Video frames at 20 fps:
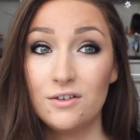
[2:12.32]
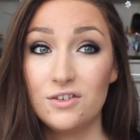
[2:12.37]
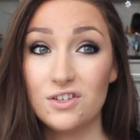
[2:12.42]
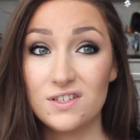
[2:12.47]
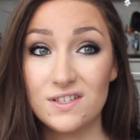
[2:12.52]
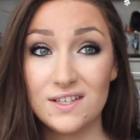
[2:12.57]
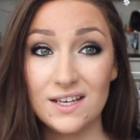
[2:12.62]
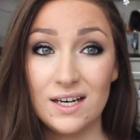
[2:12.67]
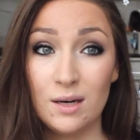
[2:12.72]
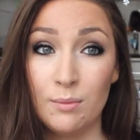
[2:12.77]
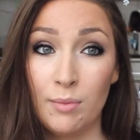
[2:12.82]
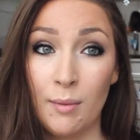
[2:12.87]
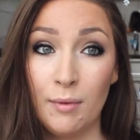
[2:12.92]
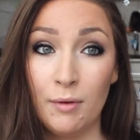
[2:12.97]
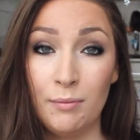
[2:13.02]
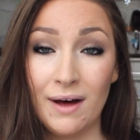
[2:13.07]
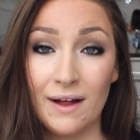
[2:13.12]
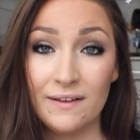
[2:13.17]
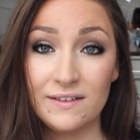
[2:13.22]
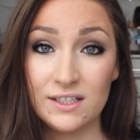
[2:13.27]
just sit in a
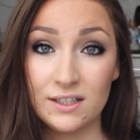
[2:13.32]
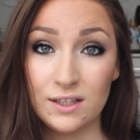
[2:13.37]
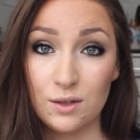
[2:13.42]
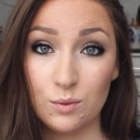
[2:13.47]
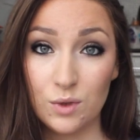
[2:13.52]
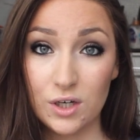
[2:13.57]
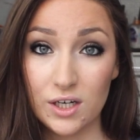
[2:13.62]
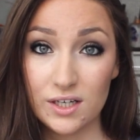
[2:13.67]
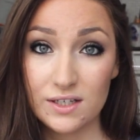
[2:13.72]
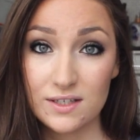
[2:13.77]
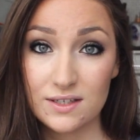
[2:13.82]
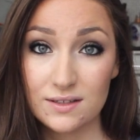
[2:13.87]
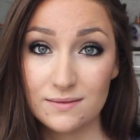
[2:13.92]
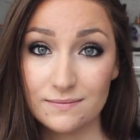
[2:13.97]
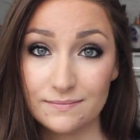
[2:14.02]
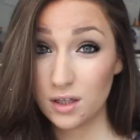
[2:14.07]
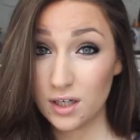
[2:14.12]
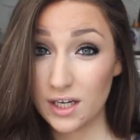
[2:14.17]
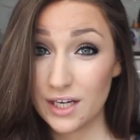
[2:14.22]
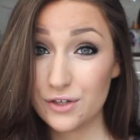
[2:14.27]
bubble bath till it works.
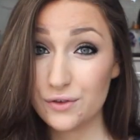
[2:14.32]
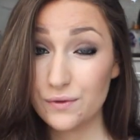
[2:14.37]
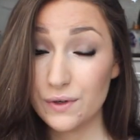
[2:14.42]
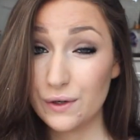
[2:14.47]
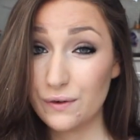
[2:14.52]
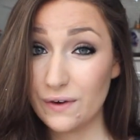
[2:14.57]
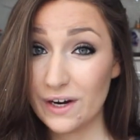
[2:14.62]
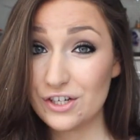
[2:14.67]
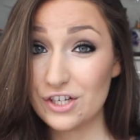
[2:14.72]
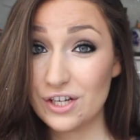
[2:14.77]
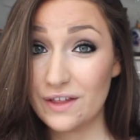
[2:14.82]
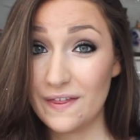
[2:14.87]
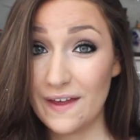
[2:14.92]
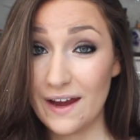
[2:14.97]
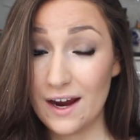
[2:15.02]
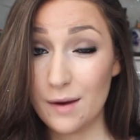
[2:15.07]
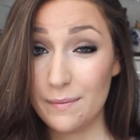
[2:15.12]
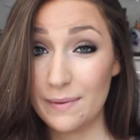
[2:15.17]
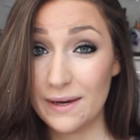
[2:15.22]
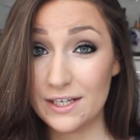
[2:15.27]
Look into regression
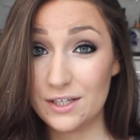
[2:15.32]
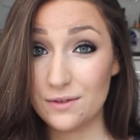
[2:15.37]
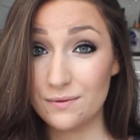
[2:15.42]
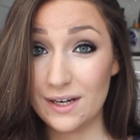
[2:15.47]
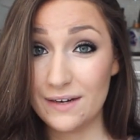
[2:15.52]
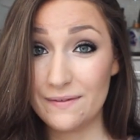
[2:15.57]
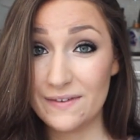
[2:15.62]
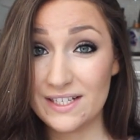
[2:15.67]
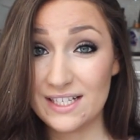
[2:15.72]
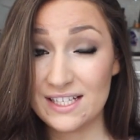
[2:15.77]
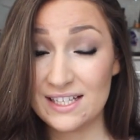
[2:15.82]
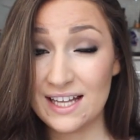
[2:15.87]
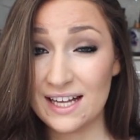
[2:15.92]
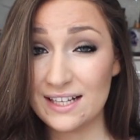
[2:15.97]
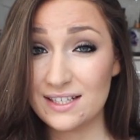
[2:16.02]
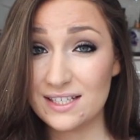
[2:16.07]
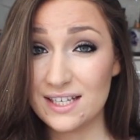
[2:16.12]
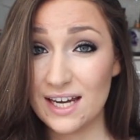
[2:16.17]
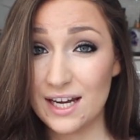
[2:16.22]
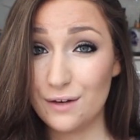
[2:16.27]
therapy to revisit
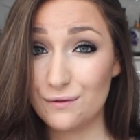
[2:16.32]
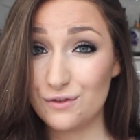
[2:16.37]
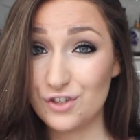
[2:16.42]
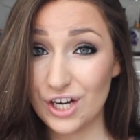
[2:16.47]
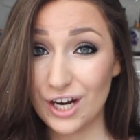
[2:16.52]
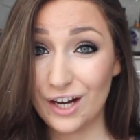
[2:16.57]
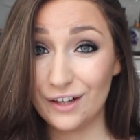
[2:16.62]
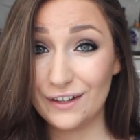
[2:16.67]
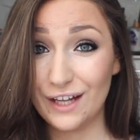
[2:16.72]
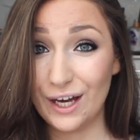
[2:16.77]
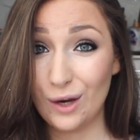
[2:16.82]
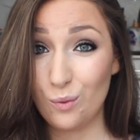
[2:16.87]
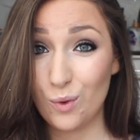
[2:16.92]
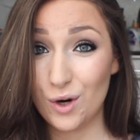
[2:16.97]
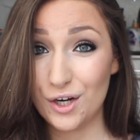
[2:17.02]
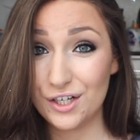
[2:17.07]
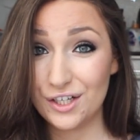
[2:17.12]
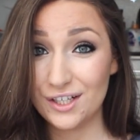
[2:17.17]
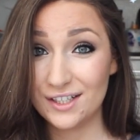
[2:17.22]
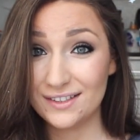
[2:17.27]
that state of childlike
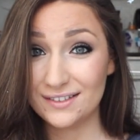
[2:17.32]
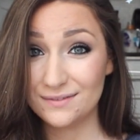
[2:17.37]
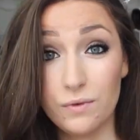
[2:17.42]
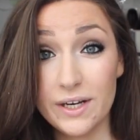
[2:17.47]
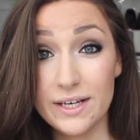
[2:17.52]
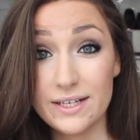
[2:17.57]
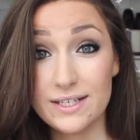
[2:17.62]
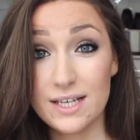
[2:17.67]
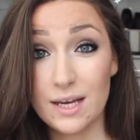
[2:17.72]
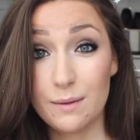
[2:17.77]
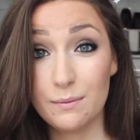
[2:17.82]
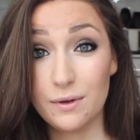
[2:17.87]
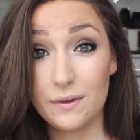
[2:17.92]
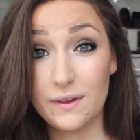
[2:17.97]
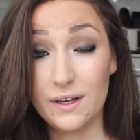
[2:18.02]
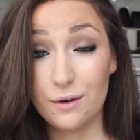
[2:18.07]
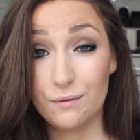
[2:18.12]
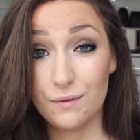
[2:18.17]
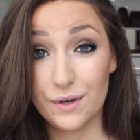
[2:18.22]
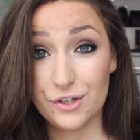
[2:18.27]
wonder. Reassemble
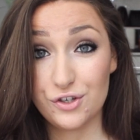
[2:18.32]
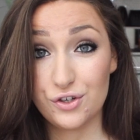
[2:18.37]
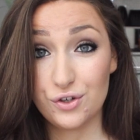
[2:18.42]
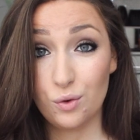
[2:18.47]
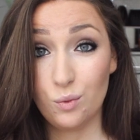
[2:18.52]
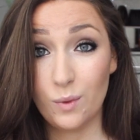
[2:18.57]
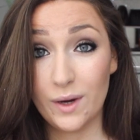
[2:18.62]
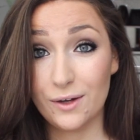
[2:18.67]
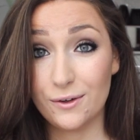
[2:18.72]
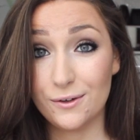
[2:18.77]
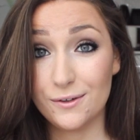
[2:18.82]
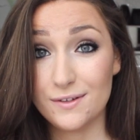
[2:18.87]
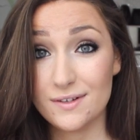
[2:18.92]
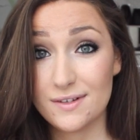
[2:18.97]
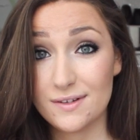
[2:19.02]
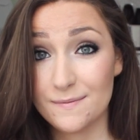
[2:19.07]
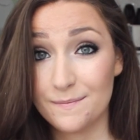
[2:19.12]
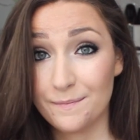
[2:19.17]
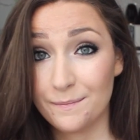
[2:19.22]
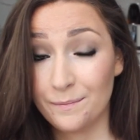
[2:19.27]
the original
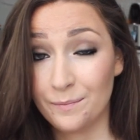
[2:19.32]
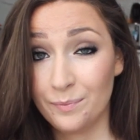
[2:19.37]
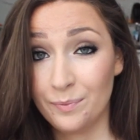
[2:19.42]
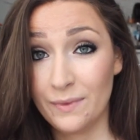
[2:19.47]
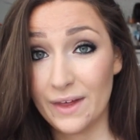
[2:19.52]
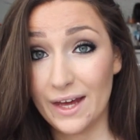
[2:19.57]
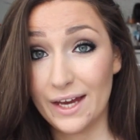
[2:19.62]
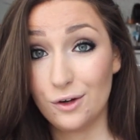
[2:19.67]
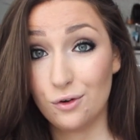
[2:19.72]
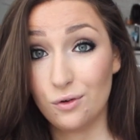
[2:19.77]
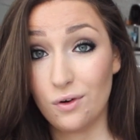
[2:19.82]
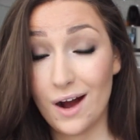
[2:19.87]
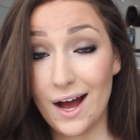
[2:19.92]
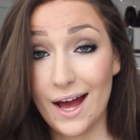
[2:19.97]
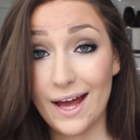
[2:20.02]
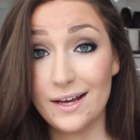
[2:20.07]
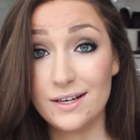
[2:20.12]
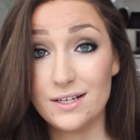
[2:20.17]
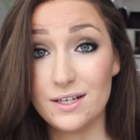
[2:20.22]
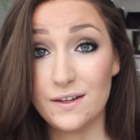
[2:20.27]
Wiggles and
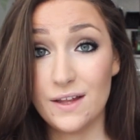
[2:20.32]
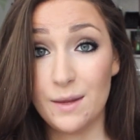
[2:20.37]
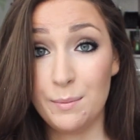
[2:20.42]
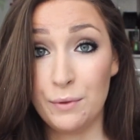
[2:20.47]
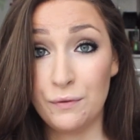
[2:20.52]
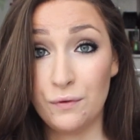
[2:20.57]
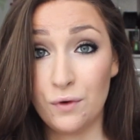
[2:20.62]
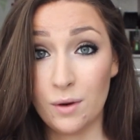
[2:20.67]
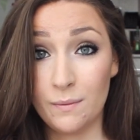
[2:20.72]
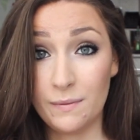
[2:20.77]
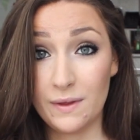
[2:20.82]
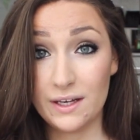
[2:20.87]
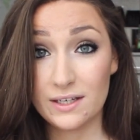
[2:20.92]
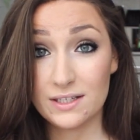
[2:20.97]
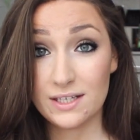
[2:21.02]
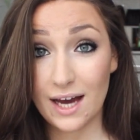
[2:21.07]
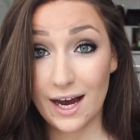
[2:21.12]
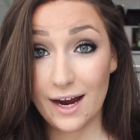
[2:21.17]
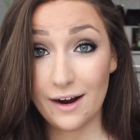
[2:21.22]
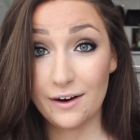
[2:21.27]
cry until they perform the
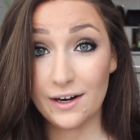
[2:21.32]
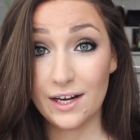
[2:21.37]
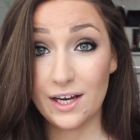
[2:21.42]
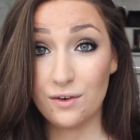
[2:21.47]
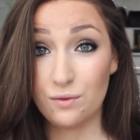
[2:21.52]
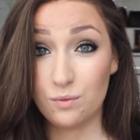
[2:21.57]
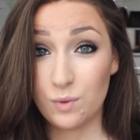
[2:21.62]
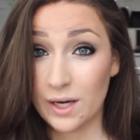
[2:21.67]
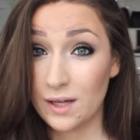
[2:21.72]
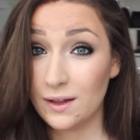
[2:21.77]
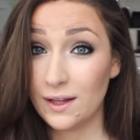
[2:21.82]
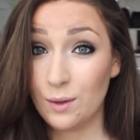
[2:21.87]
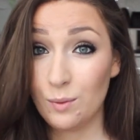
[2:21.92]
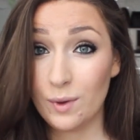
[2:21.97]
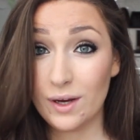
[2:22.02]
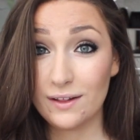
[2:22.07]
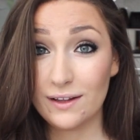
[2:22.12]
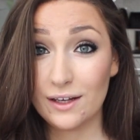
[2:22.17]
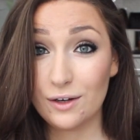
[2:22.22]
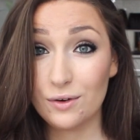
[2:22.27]
entirety of Wiggly
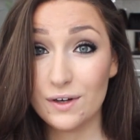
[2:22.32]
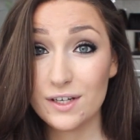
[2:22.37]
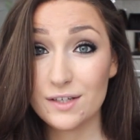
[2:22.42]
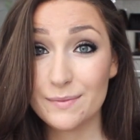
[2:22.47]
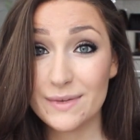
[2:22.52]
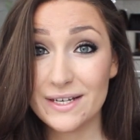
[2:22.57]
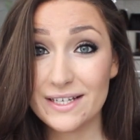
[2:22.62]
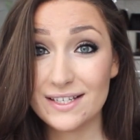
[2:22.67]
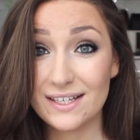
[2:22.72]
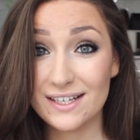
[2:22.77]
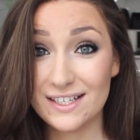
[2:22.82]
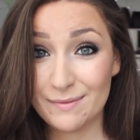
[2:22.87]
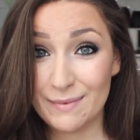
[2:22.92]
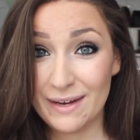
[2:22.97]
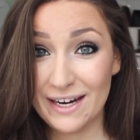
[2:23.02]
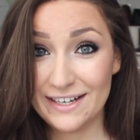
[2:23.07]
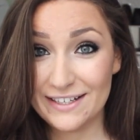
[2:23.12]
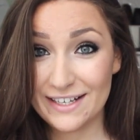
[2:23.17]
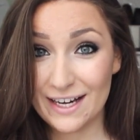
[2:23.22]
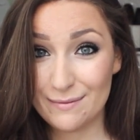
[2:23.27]
Wiggly Christmas as
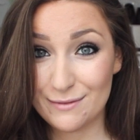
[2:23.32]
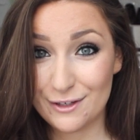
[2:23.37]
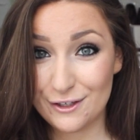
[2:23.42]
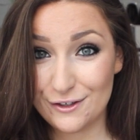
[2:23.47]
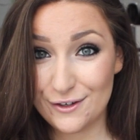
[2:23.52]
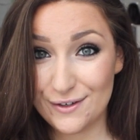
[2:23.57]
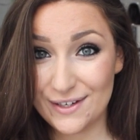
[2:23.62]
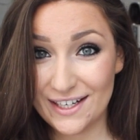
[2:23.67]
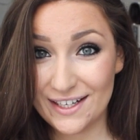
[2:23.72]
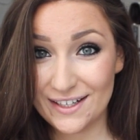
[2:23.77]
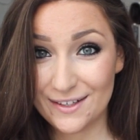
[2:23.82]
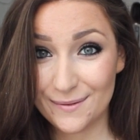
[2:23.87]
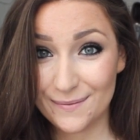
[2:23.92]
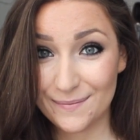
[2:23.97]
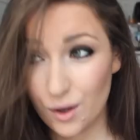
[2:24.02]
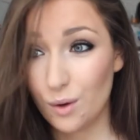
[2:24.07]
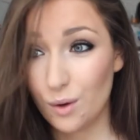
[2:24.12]
many times as you need.